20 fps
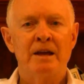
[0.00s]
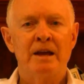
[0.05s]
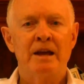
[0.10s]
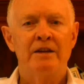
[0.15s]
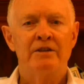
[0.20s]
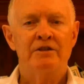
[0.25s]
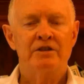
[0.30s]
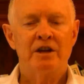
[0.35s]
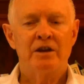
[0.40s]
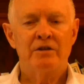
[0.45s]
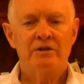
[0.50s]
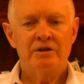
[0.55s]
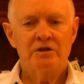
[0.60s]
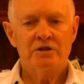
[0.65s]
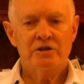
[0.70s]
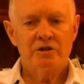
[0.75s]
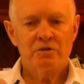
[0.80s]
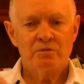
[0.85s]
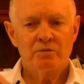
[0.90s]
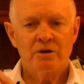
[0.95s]
And so
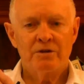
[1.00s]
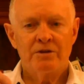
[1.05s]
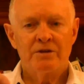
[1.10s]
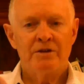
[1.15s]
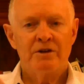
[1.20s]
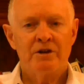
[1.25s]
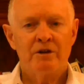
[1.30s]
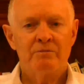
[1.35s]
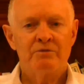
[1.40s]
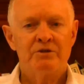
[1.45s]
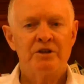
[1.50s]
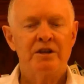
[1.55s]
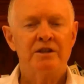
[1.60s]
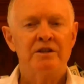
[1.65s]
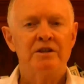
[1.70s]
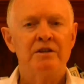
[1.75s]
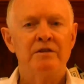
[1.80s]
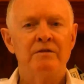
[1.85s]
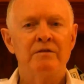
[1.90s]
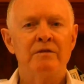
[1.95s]
this is what the
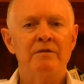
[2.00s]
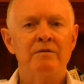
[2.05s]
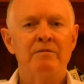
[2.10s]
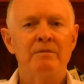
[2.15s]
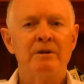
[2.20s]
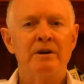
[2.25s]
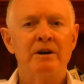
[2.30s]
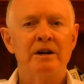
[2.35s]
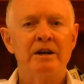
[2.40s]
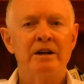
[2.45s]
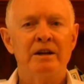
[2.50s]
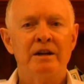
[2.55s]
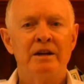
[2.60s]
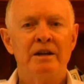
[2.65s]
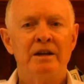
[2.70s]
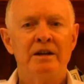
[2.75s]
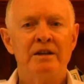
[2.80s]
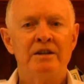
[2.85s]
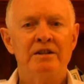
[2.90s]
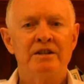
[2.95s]
objective of my
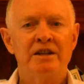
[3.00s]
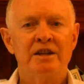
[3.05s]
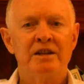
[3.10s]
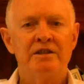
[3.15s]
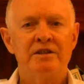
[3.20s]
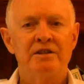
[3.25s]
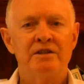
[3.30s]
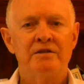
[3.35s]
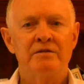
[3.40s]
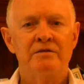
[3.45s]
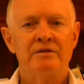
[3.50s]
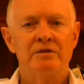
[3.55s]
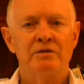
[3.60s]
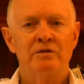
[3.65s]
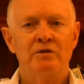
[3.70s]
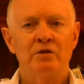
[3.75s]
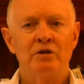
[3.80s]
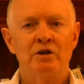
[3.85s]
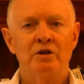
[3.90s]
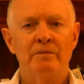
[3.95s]
intensives
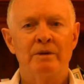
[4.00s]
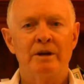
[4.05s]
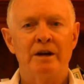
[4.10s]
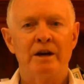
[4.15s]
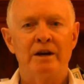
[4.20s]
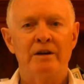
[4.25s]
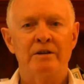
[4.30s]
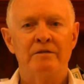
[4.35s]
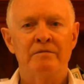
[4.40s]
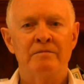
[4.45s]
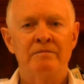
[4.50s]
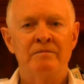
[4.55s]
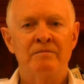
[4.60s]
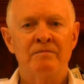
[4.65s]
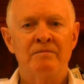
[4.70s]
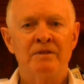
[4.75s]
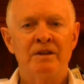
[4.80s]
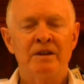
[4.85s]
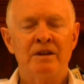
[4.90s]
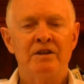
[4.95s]
are all about,
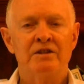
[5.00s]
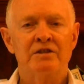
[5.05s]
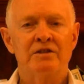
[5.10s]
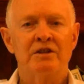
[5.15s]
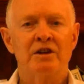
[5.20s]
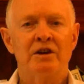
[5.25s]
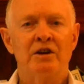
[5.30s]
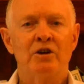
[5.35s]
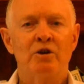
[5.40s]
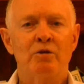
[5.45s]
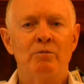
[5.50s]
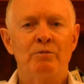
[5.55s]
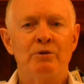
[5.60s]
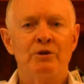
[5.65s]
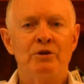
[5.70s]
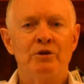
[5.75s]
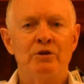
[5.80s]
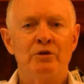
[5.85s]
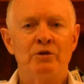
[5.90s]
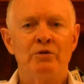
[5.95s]
is to help
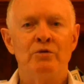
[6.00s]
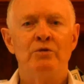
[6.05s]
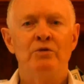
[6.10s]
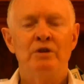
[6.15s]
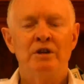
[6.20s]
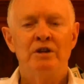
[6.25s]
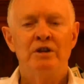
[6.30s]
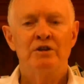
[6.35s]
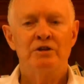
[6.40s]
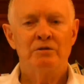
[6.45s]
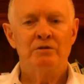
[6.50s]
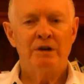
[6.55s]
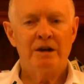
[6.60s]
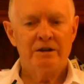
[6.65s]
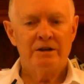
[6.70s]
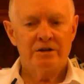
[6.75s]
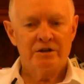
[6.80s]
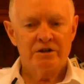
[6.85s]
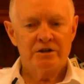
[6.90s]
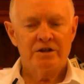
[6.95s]
you to
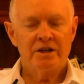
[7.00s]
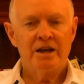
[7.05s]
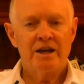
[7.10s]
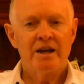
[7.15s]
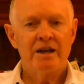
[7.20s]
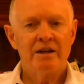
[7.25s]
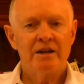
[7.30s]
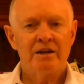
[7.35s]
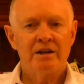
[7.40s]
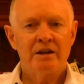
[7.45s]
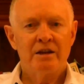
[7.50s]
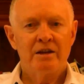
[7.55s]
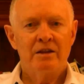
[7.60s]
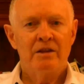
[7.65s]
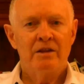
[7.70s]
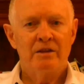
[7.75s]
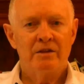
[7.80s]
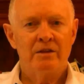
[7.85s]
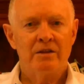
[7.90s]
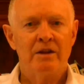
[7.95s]
understand
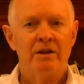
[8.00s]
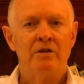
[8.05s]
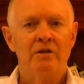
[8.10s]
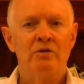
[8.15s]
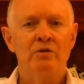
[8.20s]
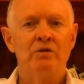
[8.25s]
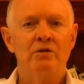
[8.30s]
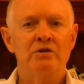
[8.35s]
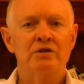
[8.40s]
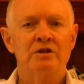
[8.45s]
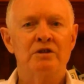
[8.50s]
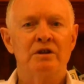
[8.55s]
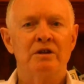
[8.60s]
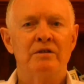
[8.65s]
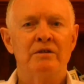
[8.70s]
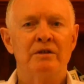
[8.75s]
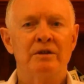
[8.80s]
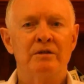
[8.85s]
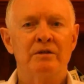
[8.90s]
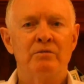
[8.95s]
the laws
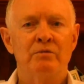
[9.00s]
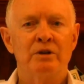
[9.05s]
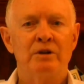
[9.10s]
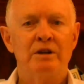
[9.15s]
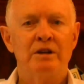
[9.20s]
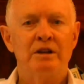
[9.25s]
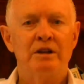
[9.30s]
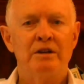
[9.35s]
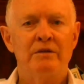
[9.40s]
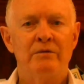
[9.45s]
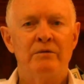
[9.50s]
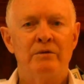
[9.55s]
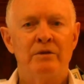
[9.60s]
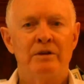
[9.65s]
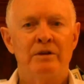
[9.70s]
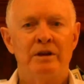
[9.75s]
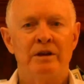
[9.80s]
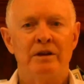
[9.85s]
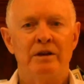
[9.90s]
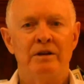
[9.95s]
that we live
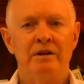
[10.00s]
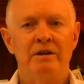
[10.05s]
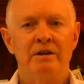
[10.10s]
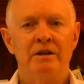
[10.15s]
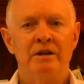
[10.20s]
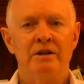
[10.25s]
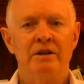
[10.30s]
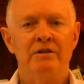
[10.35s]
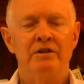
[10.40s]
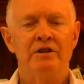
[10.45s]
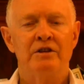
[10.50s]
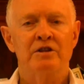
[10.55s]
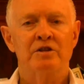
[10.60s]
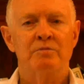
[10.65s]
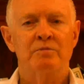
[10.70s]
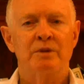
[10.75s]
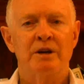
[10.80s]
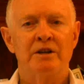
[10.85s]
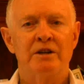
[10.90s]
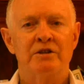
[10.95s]
within in this
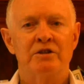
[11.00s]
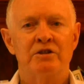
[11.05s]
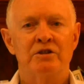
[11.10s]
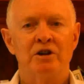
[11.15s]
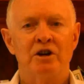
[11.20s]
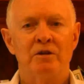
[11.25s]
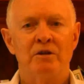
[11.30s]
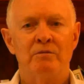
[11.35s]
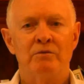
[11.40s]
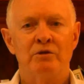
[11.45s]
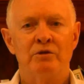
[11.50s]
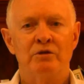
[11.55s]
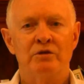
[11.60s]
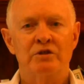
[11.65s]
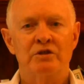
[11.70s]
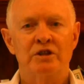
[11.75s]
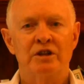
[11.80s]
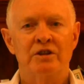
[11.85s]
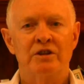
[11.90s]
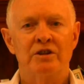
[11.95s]
space-time
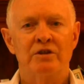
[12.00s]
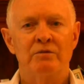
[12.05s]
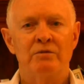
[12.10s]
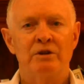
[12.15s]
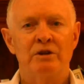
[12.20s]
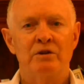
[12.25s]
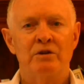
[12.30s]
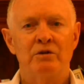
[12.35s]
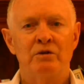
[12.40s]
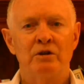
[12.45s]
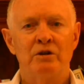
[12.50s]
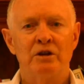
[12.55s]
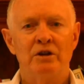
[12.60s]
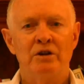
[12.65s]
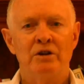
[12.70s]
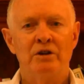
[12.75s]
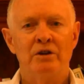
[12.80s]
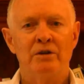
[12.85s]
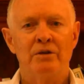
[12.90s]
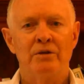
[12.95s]
rule set that we call
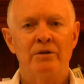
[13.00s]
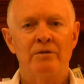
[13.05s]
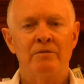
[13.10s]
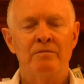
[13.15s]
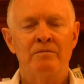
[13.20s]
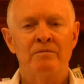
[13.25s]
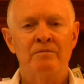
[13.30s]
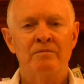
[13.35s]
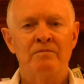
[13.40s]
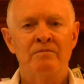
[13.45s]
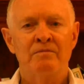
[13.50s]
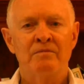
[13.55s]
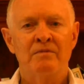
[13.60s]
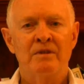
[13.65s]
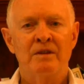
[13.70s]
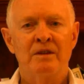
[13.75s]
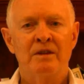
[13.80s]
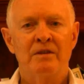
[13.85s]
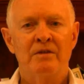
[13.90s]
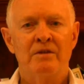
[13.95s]
Earth,
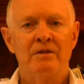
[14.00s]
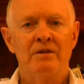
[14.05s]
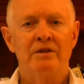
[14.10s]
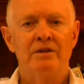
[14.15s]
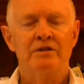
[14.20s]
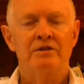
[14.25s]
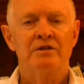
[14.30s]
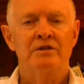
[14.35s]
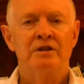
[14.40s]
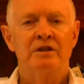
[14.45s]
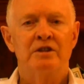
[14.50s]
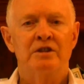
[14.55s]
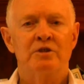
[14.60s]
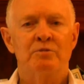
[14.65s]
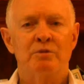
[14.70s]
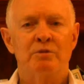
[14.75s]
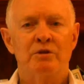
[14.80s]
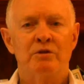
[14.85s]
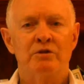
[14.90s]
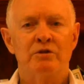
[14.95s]
this
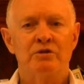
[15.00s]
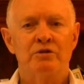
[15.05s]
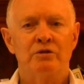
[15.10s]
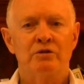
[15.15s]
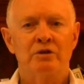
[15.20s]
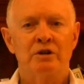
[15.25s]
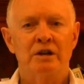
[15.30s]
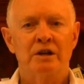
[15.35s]
spiritual